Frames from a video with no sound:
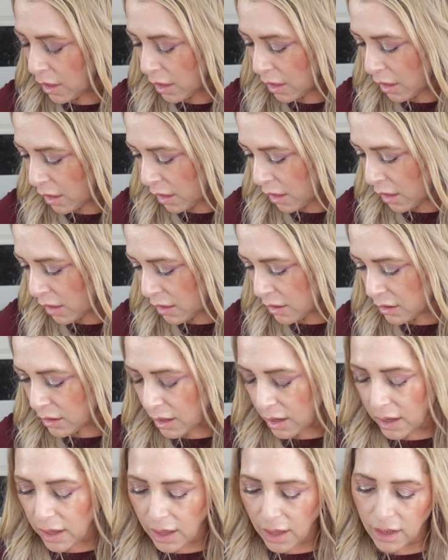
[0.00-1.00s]
And
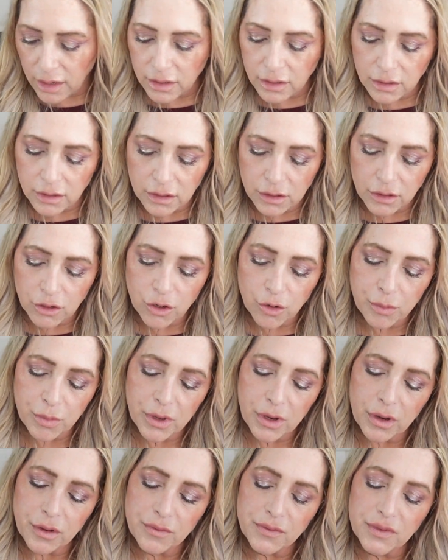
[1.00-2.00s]
I added a little
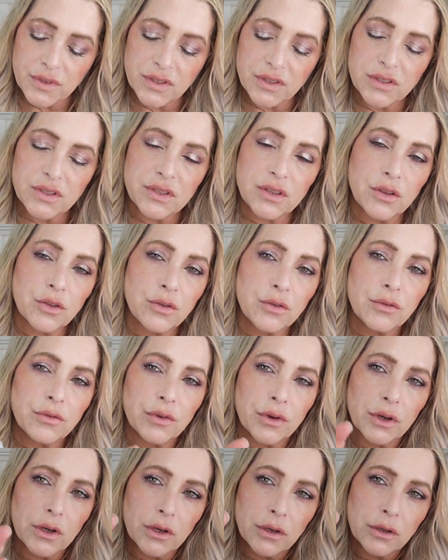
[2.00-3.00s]
bit of the
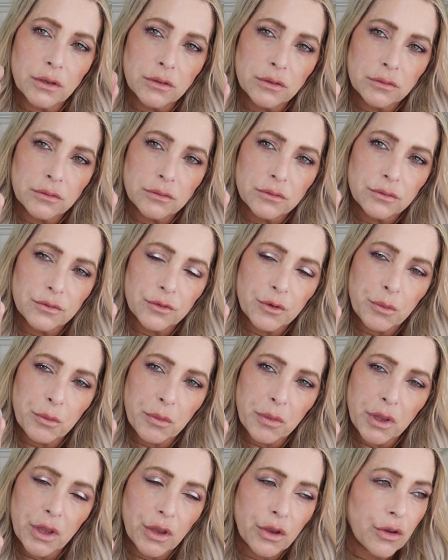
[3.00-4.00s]
silver
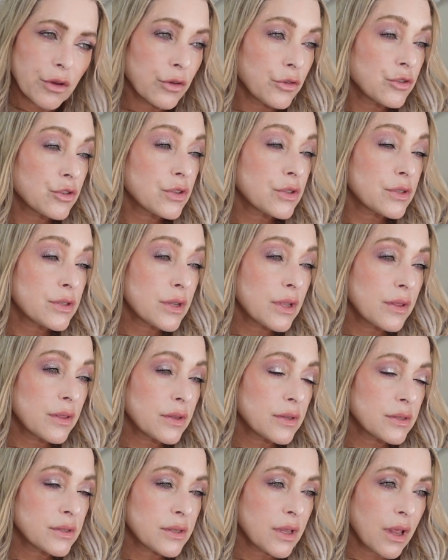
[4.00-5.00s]
from here, just in
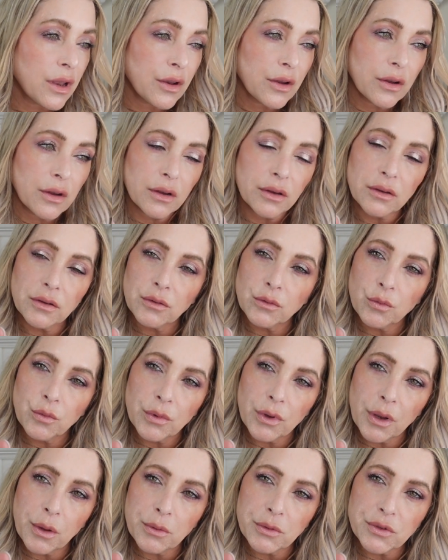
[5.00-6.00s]
the center
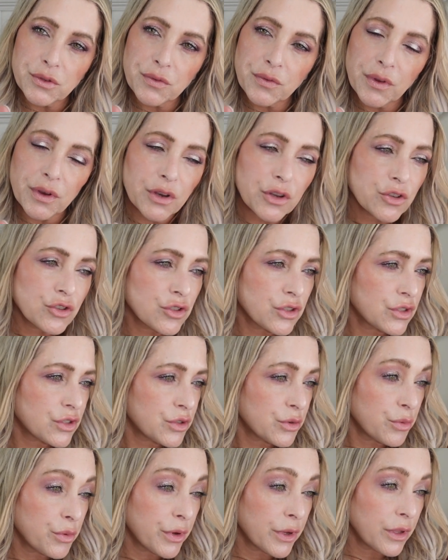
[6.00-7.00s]
when I was finished, just
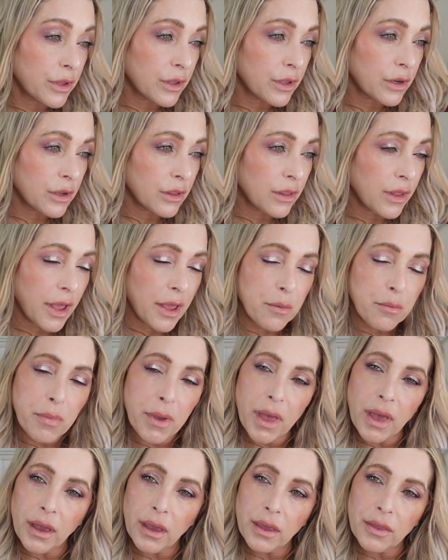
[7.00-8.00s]
to bring a little light
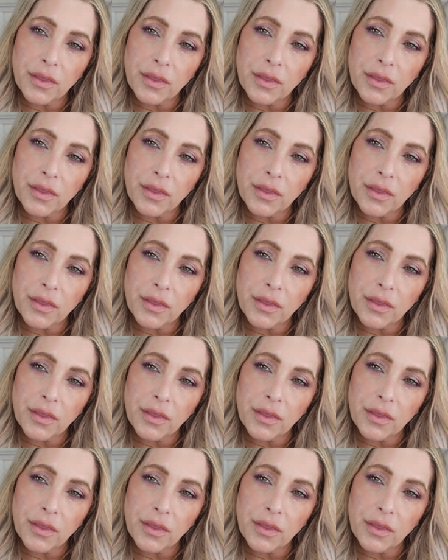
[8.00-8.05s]
back.